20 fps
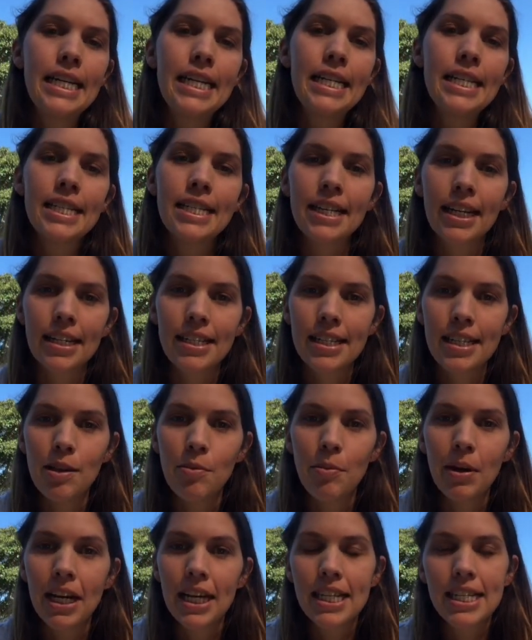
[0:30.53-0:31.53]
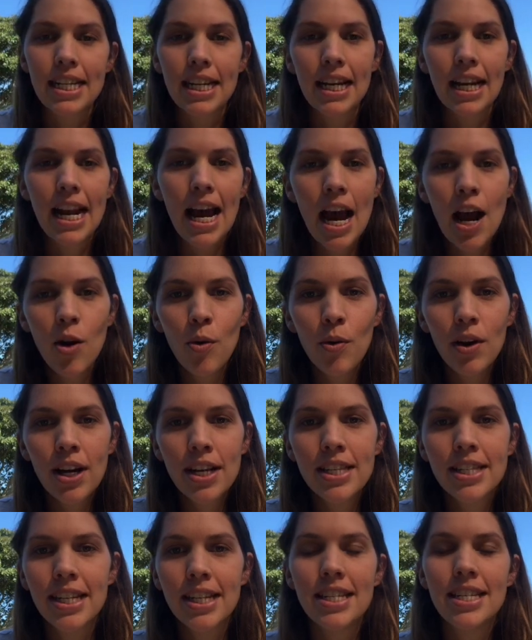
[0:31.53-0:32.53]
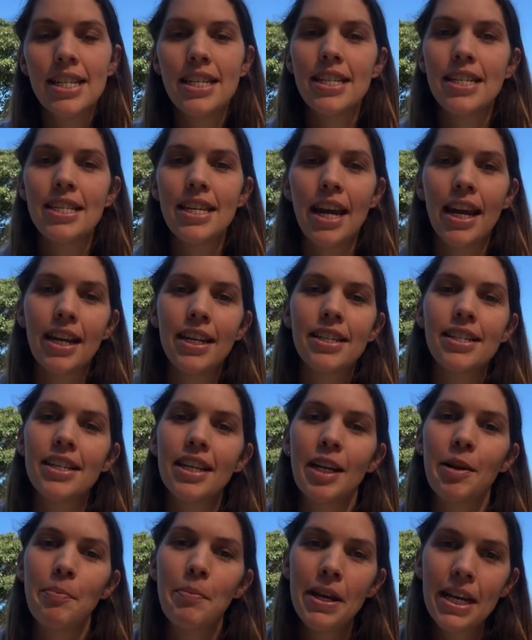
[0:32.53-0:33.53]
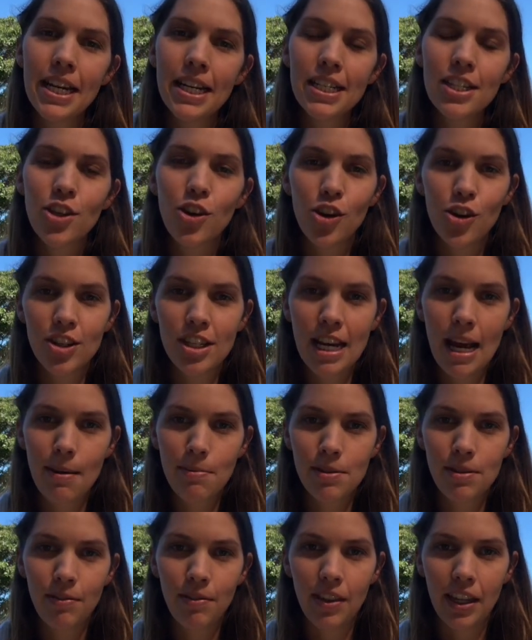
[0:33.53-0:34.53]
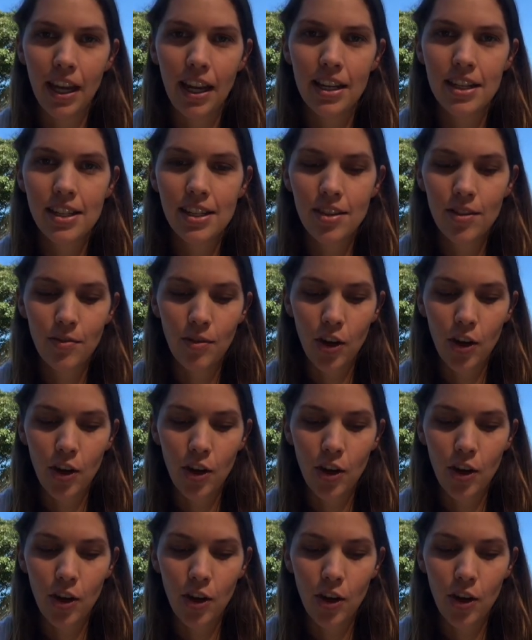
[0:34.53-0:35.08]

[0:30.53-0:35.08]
60 minutes in an hour, 60 seconds in a minute, those types of things.